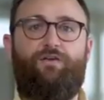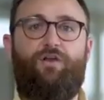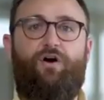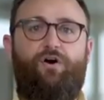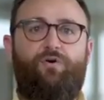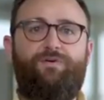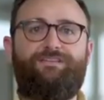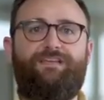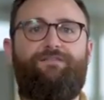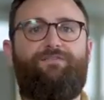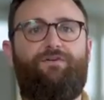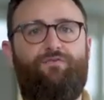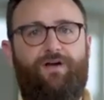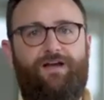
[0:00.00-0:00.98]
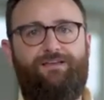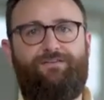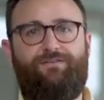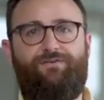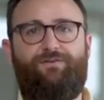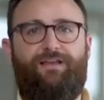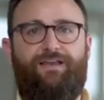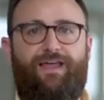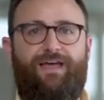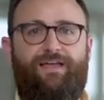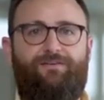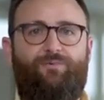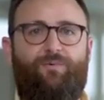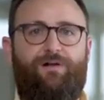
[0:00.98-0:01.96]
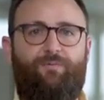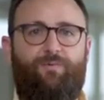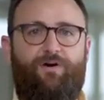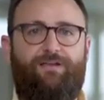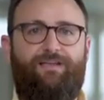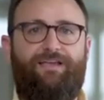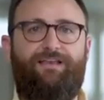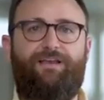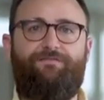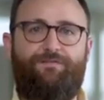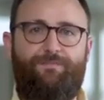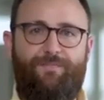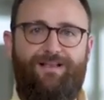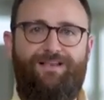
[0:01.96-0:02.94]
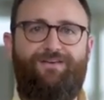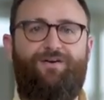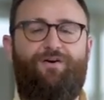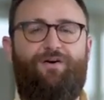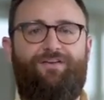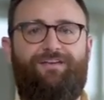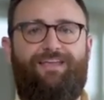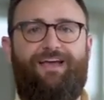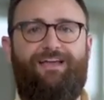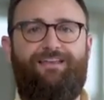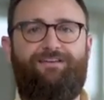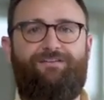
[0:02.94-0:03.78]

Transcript: you'll always have the right tool at hand while working in a familiar AutoCAD